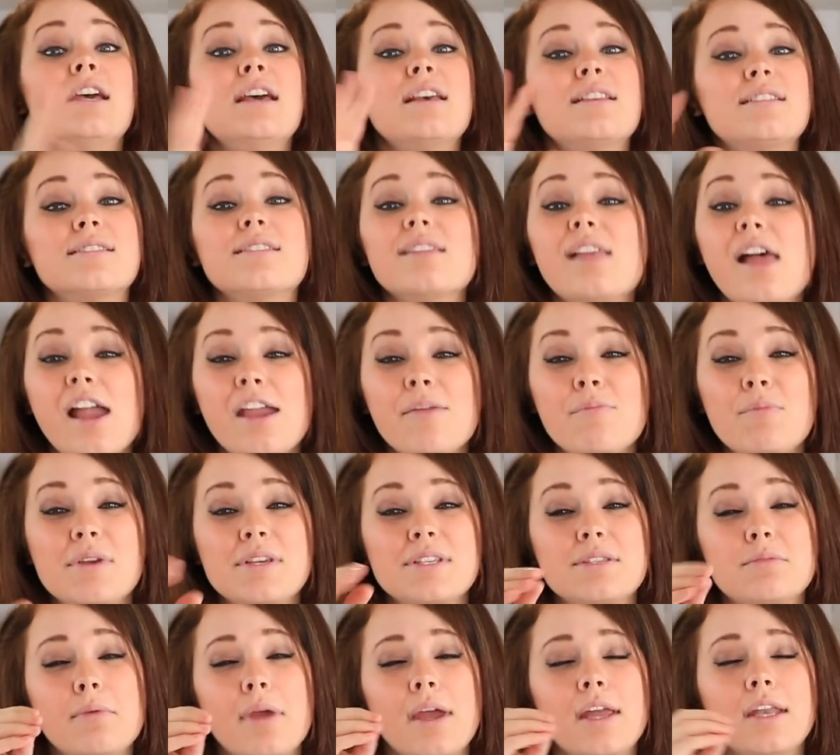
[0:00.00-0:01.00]
Slime
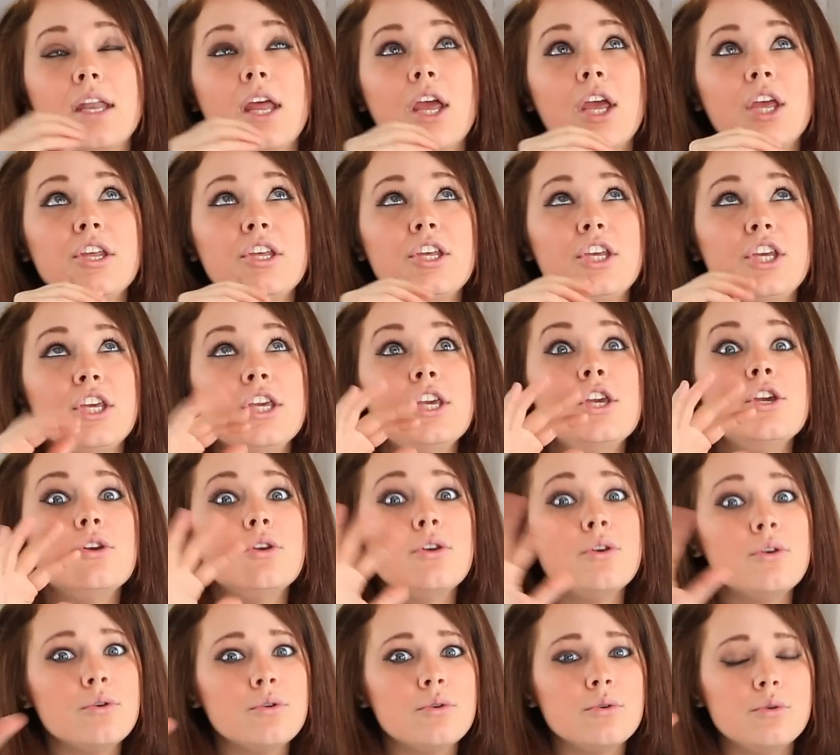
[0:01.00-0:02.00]
has been
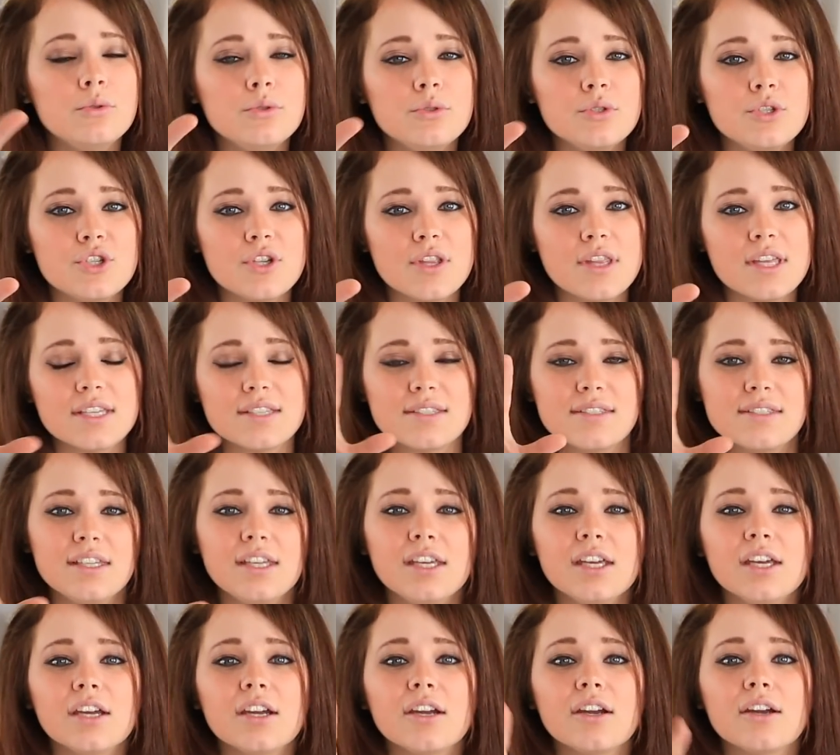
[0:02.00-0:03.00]
huge this
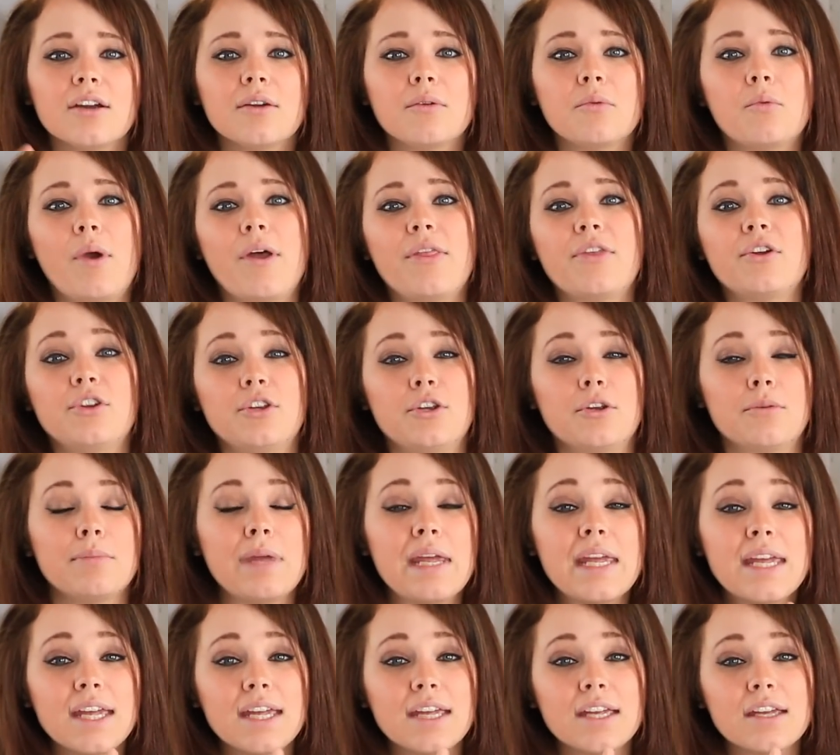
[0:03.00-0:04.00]
year, whether you're
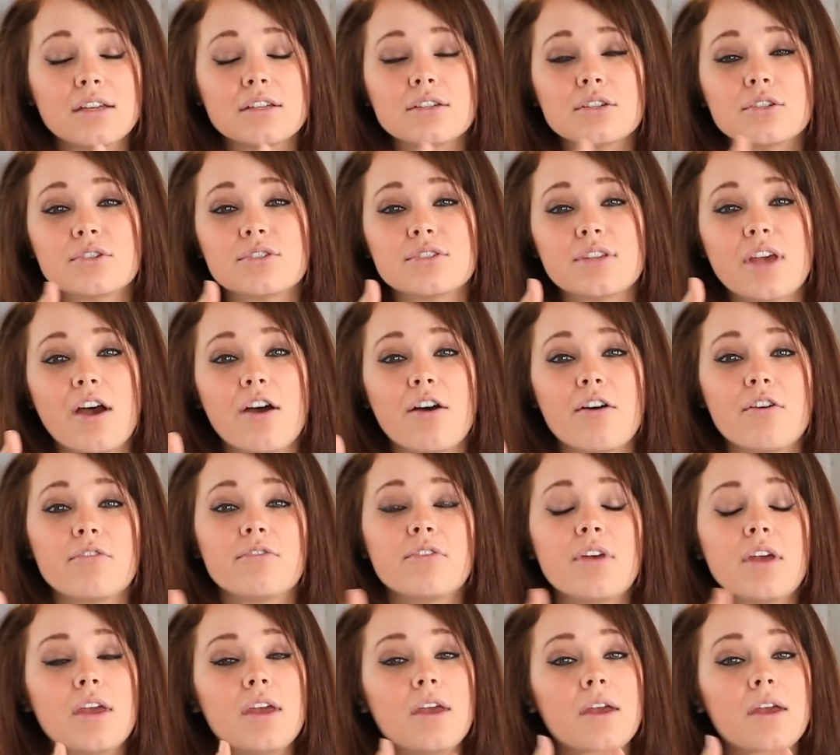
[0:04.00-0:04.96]
making it yourself